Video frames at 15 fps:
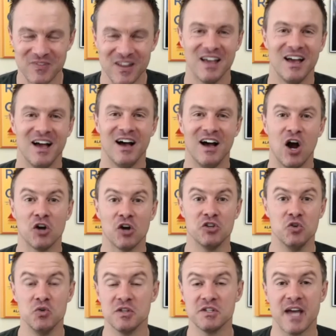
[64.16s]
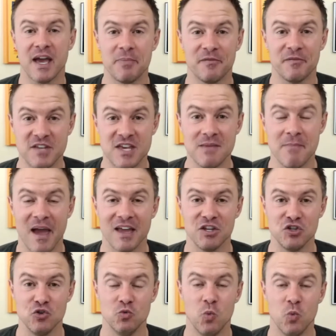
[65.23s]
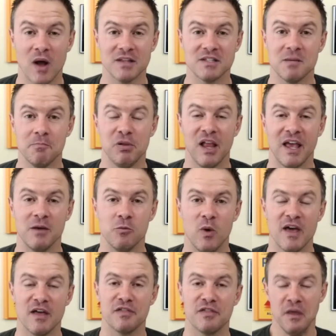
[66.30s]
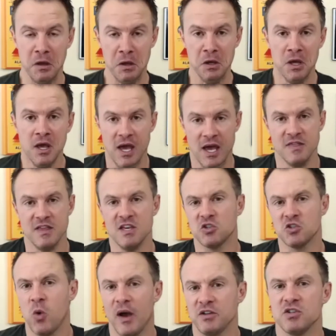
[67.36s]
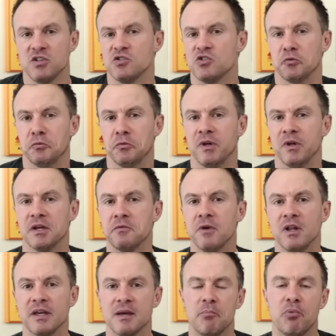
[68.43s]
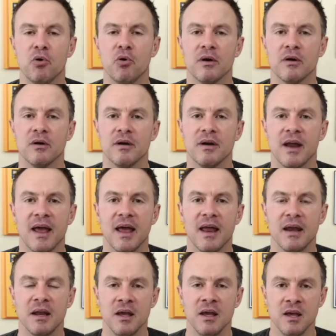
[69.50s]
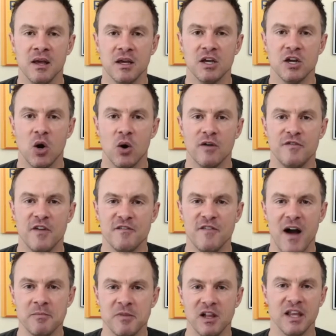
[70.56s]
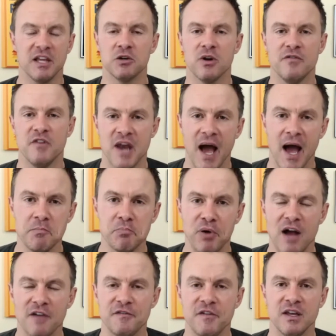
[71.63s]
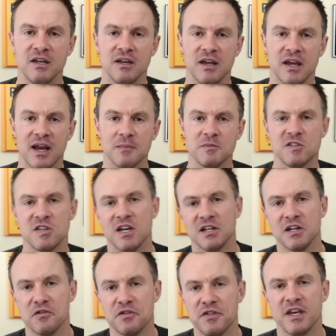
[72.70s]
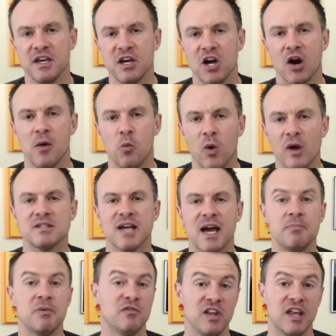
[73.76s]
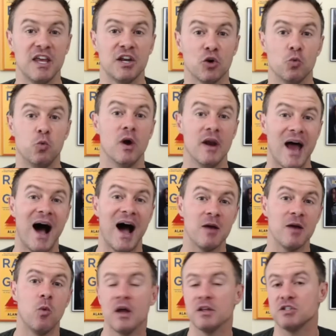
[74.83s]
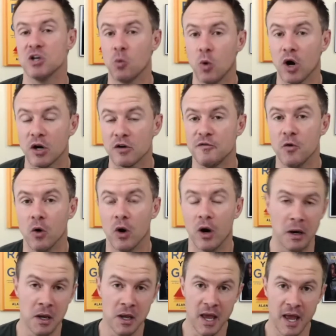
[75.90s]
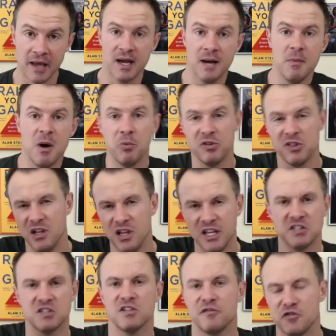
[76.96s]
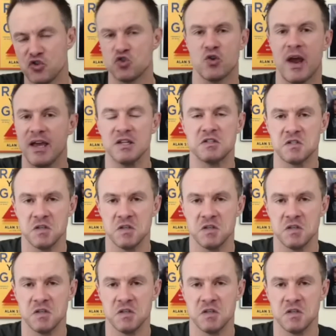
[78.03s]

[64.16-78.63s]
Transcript: Uh, are you the type of teammate you'd want to play with? And these questions are really, really important. And you know, if if I'm the leader of a nonprofit and I'm sitting there thinking, all right, what type of leader would I want to work for? And come up with a list of traits